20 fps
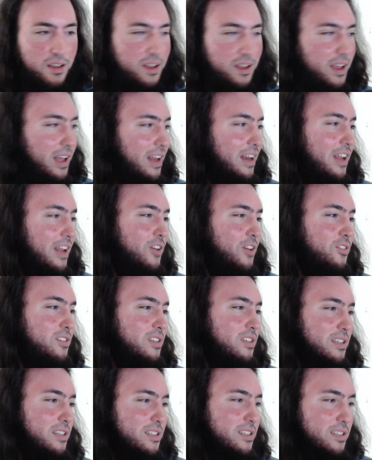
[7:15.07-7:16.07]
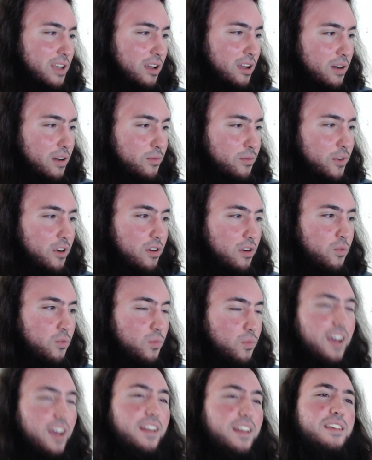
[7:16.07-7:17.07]
And now this, I come
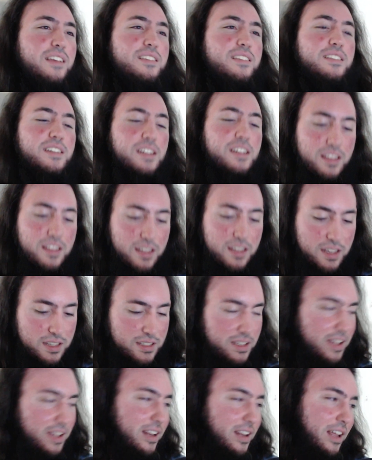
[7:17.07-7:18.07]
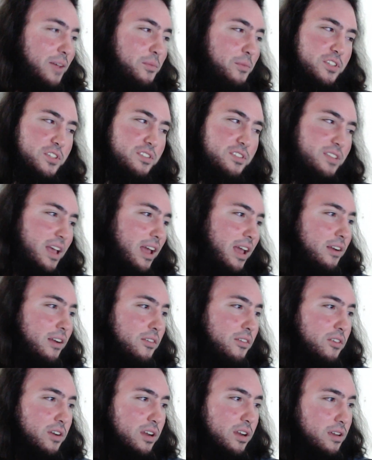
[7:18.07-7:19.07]
home and I see this and I'm just
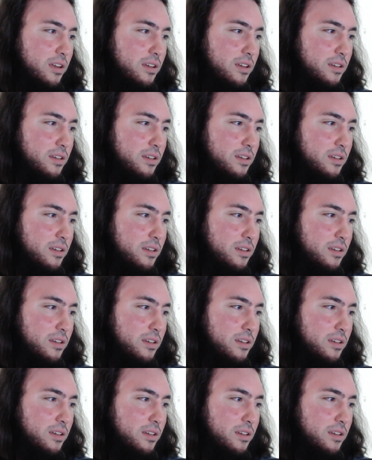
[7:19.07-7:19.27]
angry.